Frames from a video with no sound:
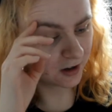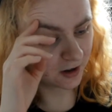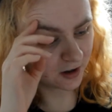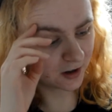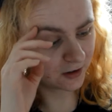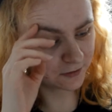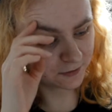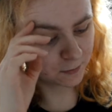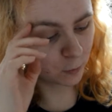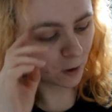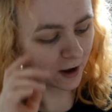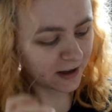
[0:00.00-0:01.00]
of
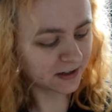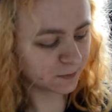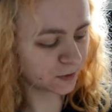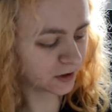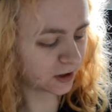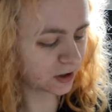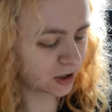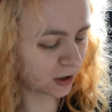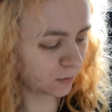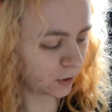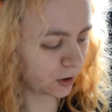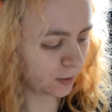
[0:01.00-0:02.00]
Weiss was going to
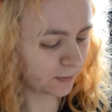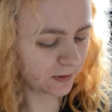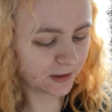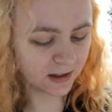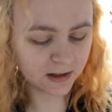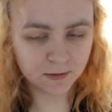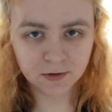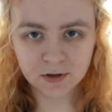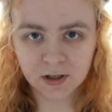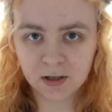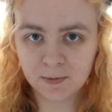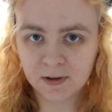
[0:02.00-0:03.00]
show up and then there was
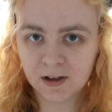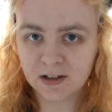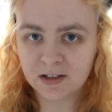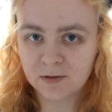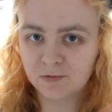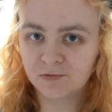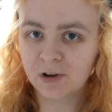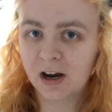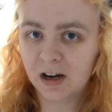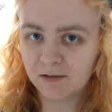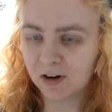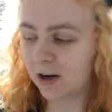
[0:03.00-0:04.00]
going to be like this is
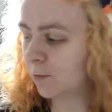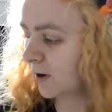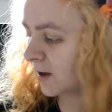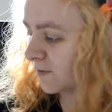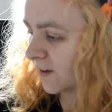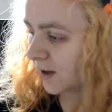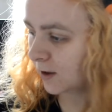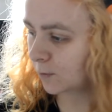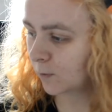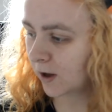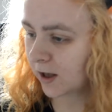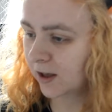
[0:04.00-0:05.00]
really really weird thing
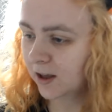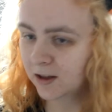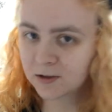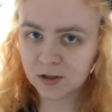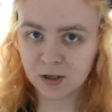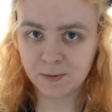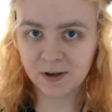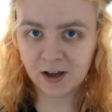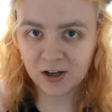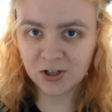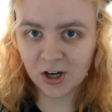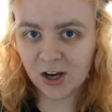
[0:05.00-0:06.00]
where there's going to be
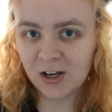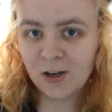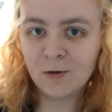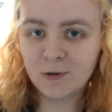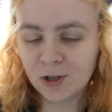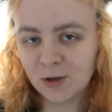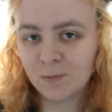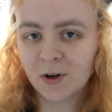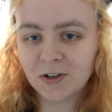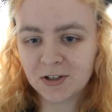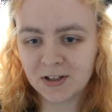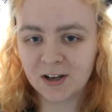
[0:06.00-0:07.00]
like a giant YouTube
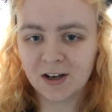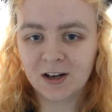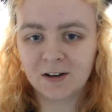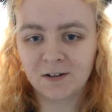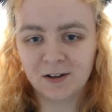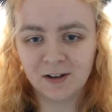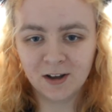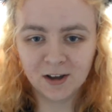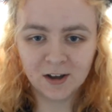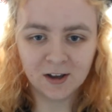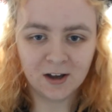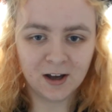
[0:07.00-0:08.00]
monster and
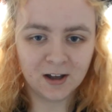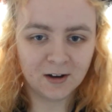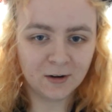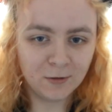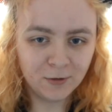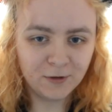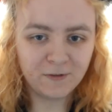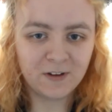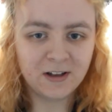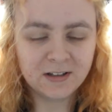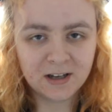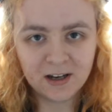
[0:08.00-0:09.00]
all the
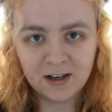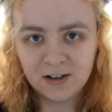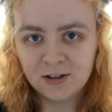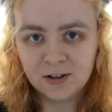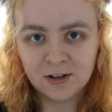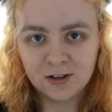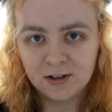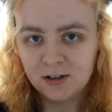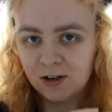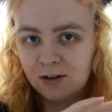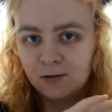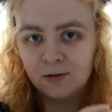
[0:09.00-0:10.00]
things that are done
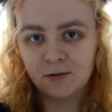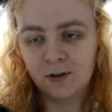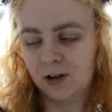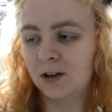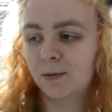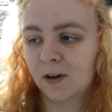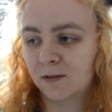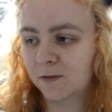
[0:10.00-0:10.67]
like Ori and the Blind